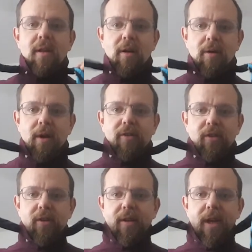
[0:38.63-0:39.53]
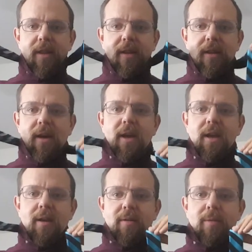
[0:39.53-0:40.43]
All right, so you take the tie
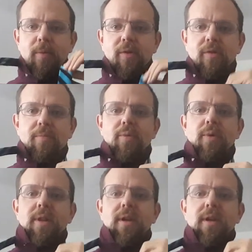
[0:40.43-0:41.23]
here. And the most important